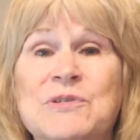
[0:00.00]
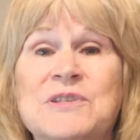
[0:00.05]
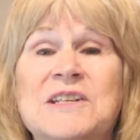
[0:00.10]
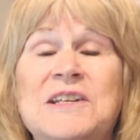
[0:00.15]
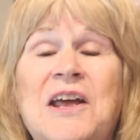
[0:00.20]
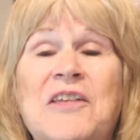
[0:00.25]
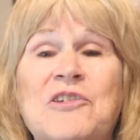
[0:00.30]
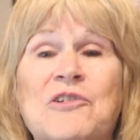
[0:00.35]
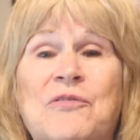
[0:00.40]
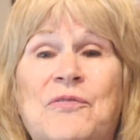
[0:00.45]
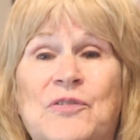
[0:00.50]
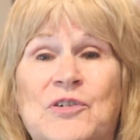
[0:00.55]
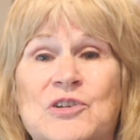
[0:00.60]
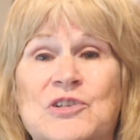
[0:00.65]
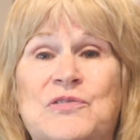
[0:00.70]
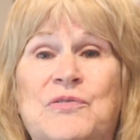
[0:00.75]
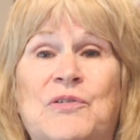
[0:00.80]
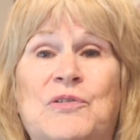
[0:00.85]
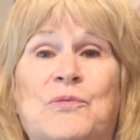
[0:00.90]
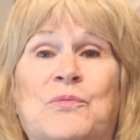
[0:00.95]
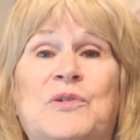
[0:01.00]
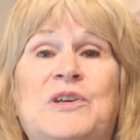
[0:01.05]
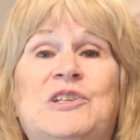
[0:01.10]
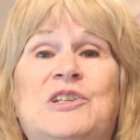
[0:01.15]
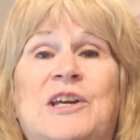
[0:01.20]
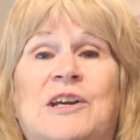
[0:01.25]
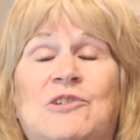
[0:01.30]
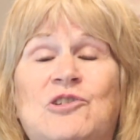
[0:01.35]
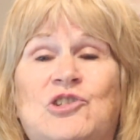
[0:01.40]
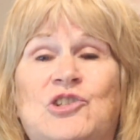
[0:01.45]
was another first for the
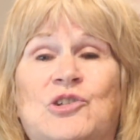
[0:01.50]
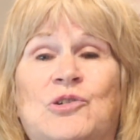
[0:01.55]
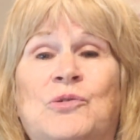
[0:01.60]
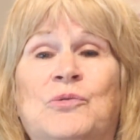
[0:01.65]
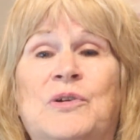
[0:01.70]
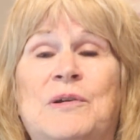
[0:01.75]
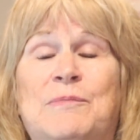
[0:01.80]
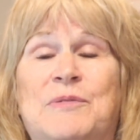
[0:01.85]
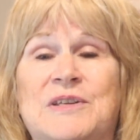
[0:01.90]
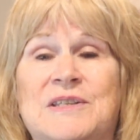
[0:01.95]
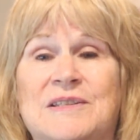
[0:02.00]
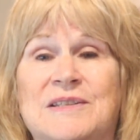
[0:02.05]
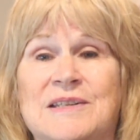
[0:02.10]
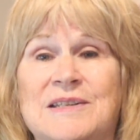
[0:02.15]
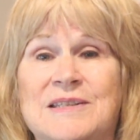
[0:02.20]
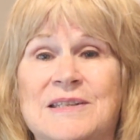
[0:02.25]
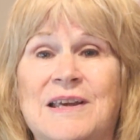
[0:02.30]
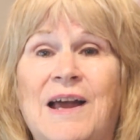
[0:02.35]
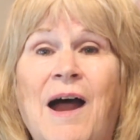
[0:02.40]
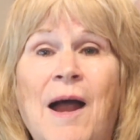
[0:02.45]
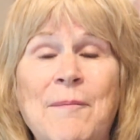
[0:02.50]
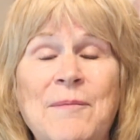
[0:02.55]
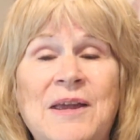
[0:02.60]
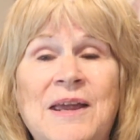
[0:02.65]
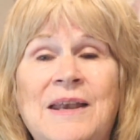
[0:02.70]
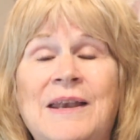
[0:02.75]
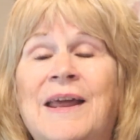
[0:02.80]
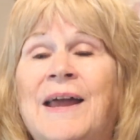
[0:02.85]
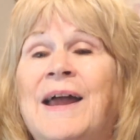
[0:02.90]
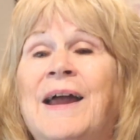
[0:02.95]
retail jewelry business. I
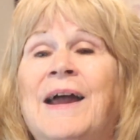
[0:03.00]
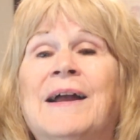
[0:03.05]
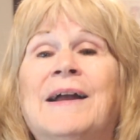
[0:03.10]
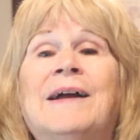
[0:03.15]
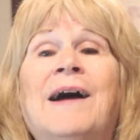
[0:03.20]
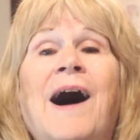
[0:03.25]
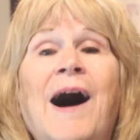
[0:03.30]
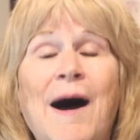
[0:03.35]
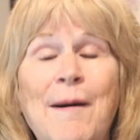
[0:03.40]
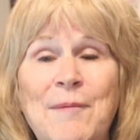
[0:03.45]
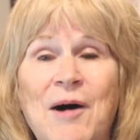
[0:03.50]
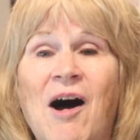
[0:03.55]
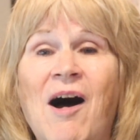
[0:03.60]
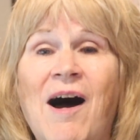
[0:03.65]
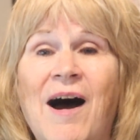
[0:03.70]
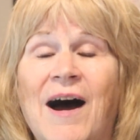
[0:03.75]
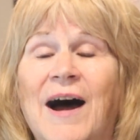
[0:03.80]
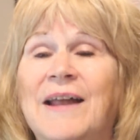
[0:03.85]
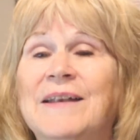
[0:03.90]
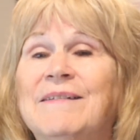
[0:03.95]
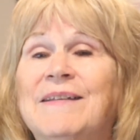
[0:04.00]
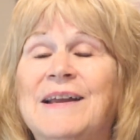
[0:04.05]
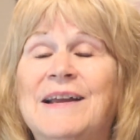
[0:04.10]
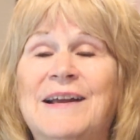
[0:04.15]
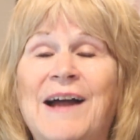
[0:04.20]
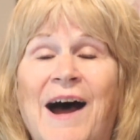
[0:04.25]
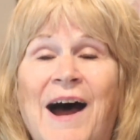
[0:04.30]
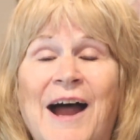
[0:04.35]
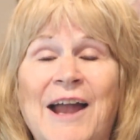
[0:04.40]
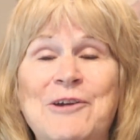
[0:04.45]
mean, come on, the
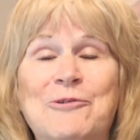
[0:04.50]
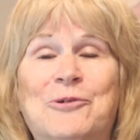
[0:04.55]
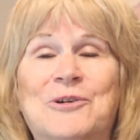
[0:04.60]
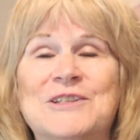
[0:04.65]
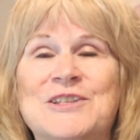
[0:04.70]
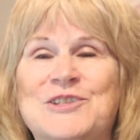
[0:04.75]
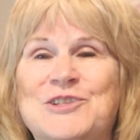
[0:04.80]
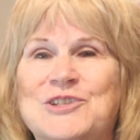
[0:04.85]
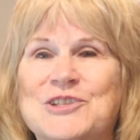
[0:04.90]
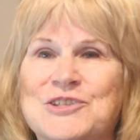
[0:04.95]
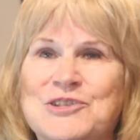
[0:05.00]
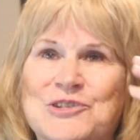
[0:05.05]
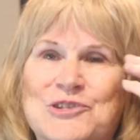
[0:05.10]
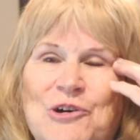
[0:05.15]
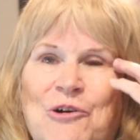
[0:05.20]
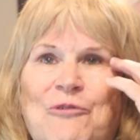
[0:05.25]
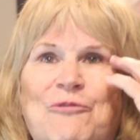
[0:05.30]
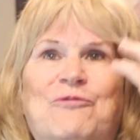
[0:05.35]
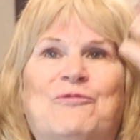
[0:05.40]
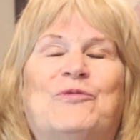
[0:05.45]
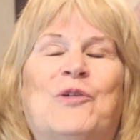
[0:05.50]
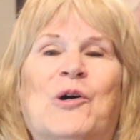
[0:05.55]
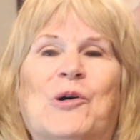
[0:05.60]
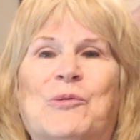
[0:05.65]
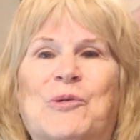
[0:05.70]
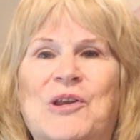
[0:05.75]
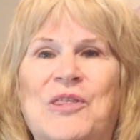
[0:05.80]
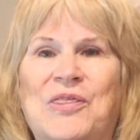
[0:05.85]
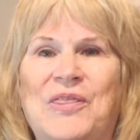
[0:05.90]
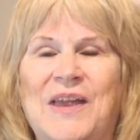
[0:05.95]
guy was just so
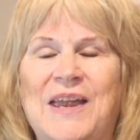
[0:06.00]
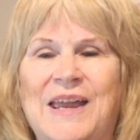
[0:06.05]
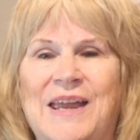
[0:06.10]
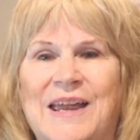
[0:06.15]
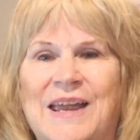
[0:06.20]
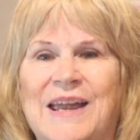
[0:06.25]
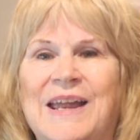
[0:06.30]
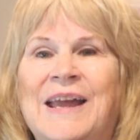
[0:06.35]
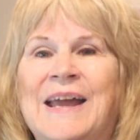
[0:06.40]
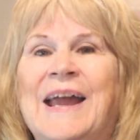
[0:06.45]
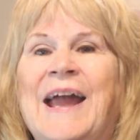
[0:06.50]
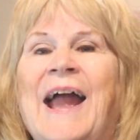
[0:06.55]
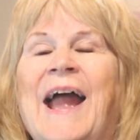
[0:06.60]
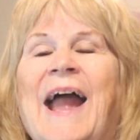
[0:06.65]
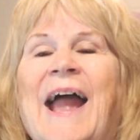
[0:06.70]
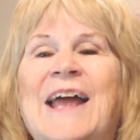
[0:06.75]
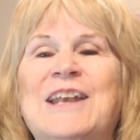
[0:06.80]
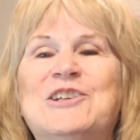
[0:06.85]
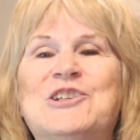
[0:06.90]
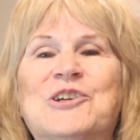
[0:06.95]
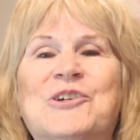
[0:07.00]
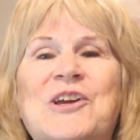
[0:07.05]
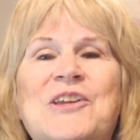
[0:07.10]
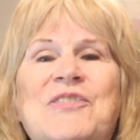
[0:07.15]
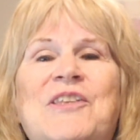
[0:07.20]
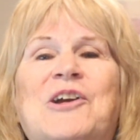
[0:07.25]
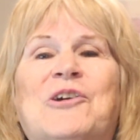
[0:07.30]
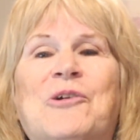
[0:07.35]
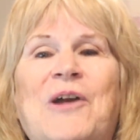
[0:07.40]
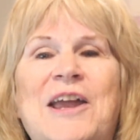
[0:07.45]
forward thinking. And
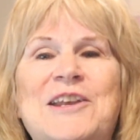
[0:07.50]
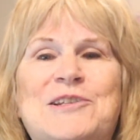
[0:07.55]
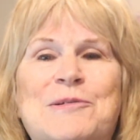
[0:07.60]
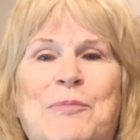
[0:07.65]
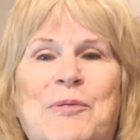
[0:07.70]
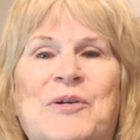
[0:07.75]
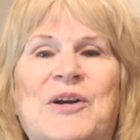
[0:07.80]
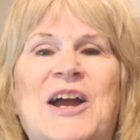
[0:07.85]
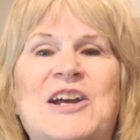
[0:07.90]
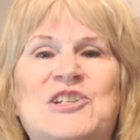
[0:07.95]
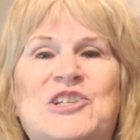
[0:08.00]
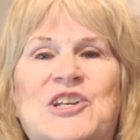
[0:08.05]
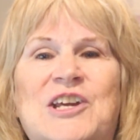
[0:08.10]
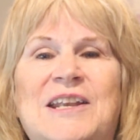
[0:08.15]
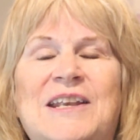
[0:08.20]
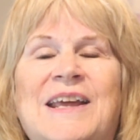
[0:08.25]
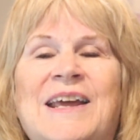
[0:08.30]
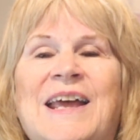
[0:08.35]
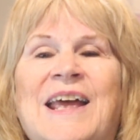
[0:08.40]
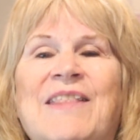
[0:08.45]
during the Great Depression,